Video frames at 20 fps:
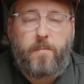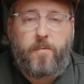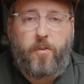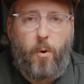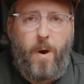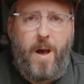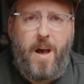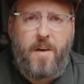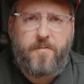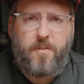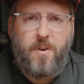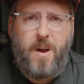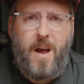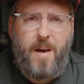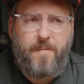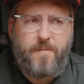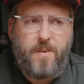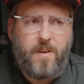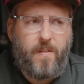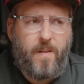So after
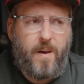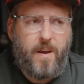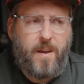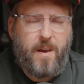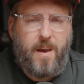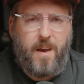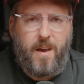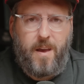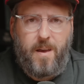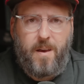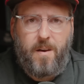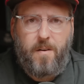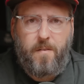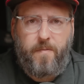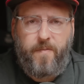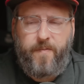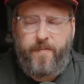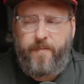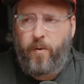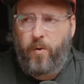having like a
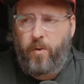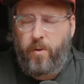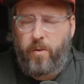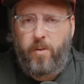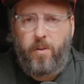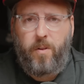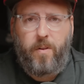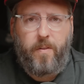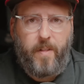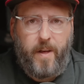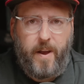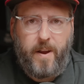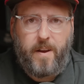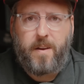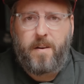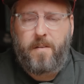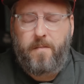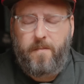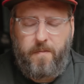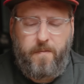full
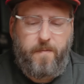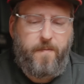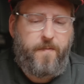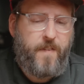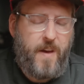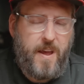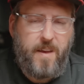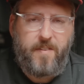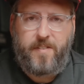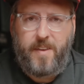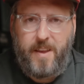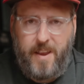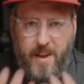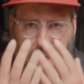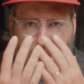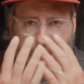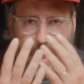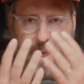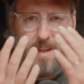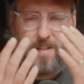like face in
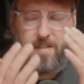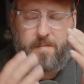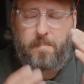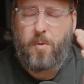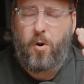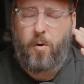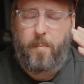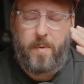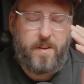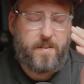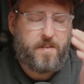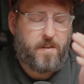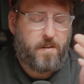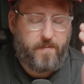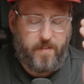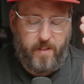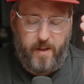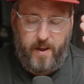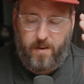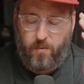hands moment
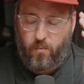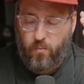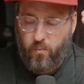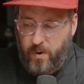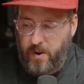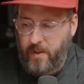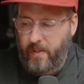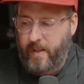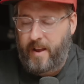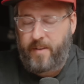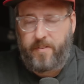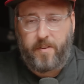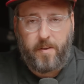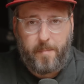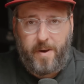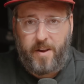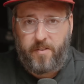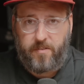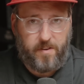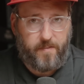of like realizing
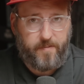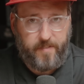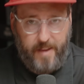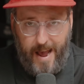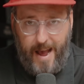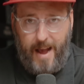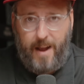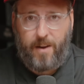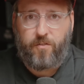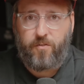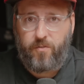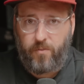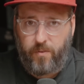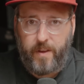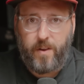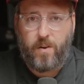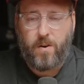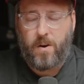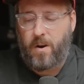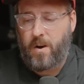my stuff's
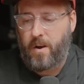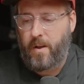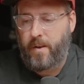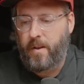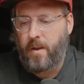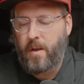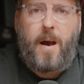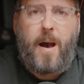actually gone,